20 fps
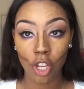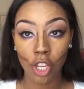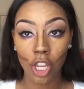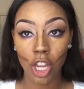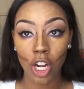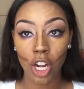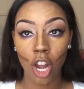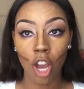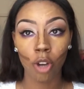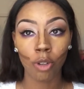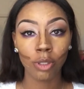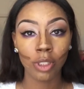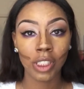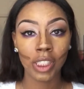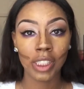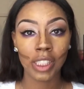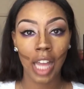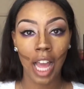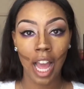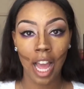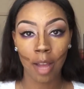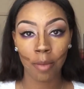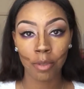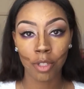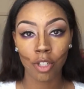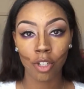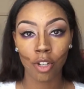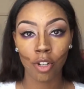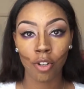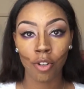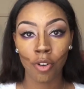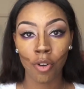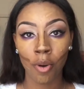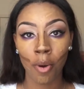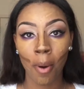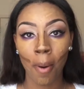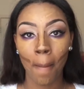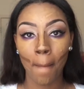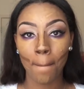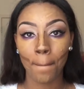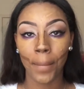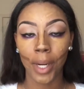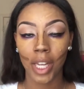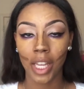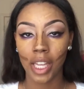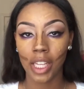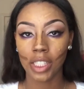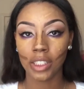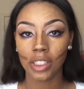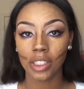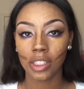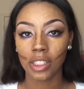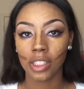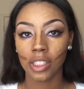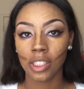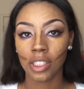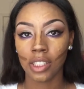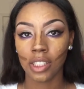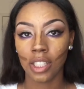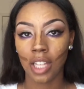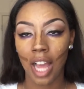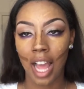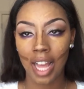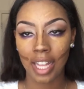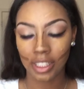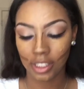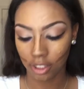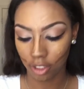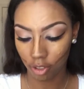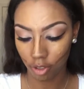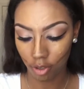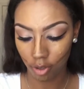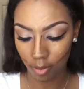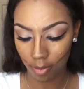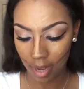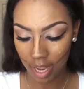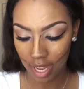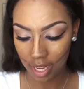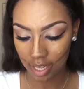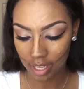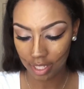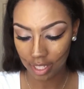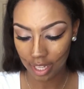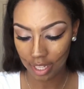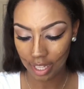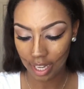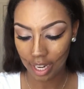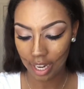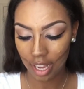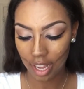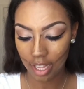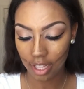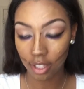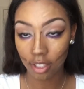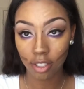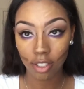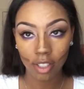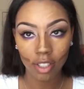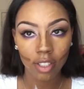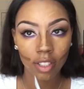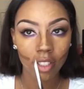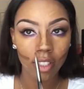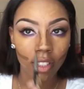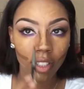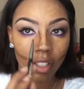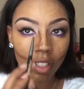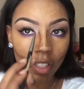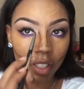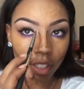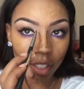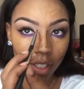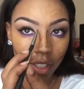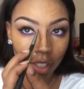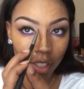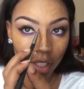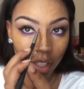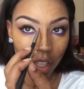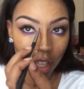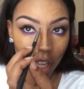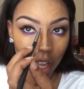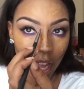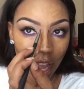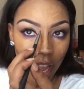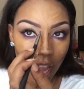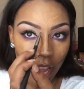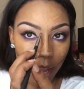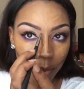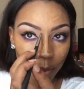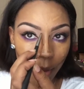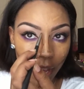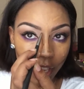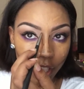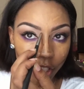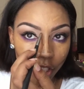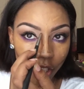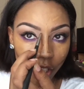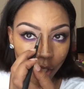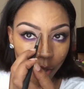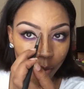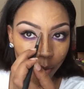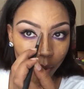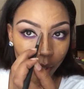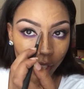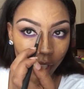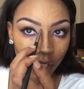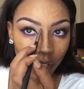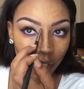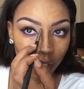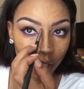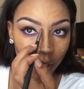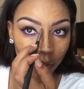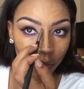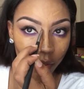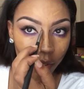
your nose is optional, but I still do mine because I like how it looks. And make sure you bring it up